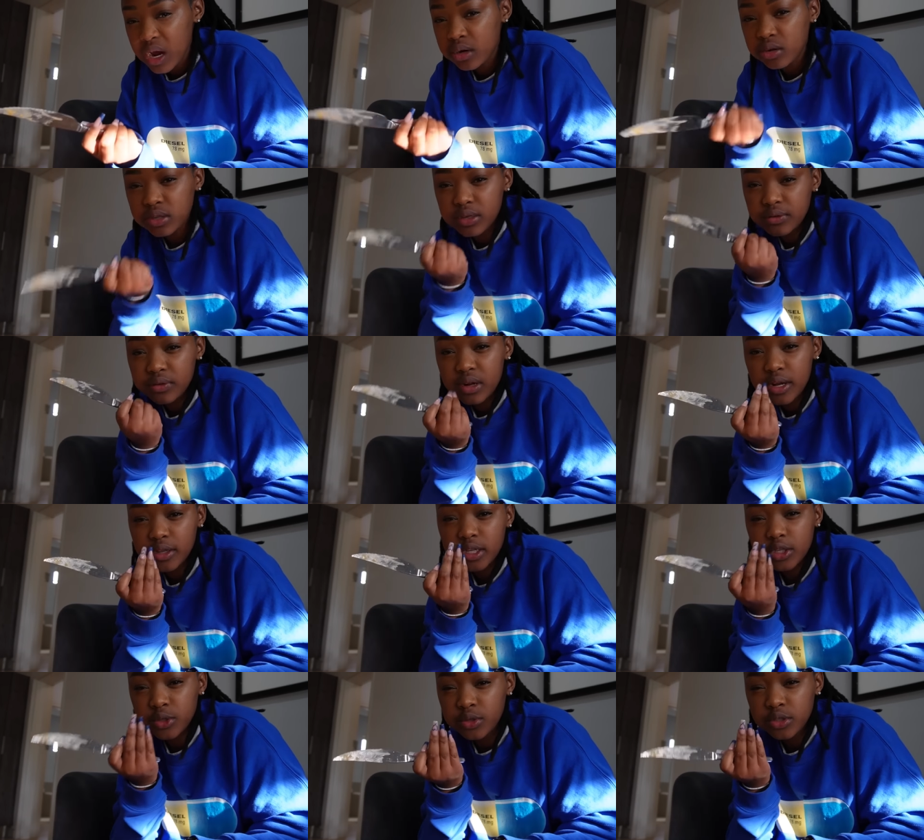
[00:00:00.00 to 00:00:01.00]
I look feel like
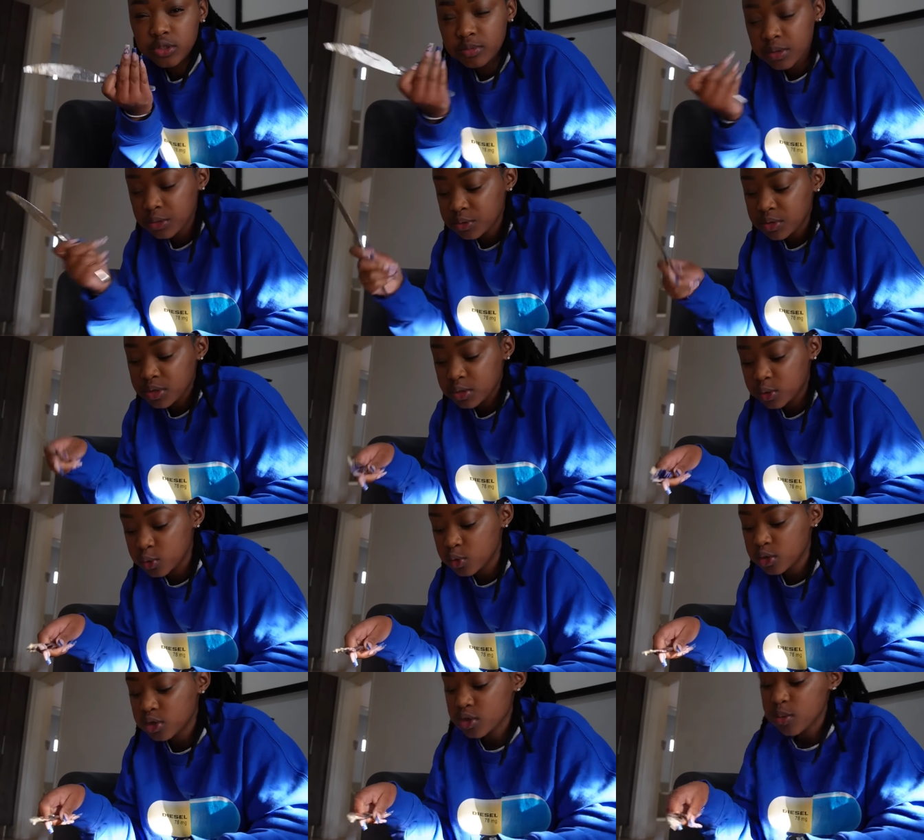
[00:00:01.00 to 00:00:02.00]
they're doing too much with the
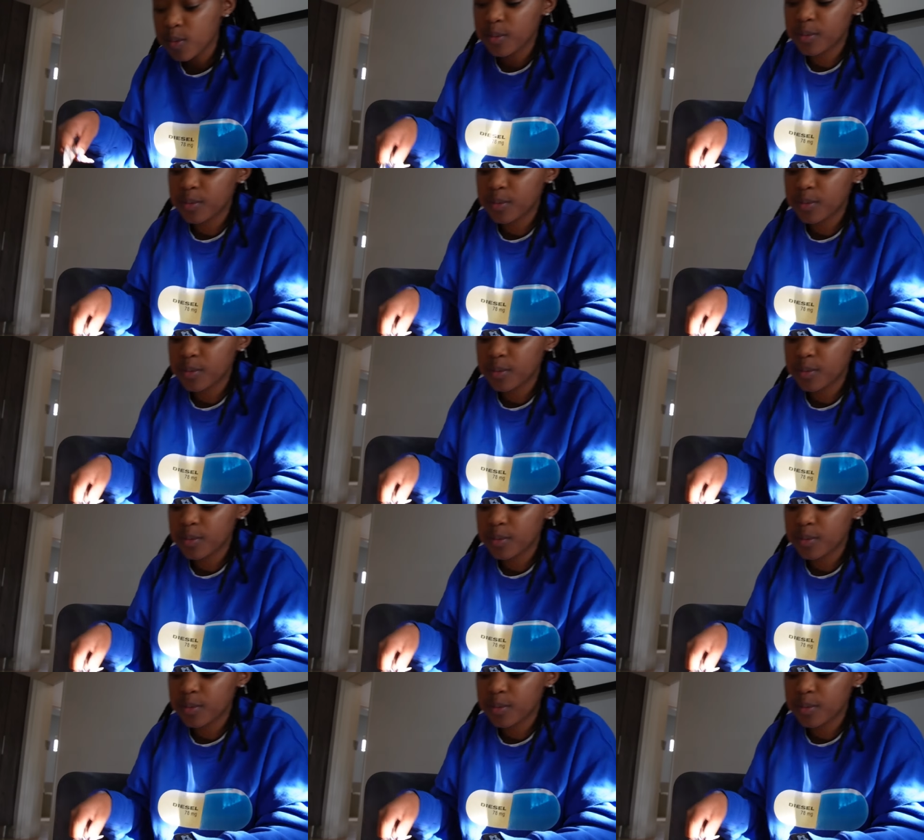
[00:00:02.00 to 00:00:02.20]
sauce,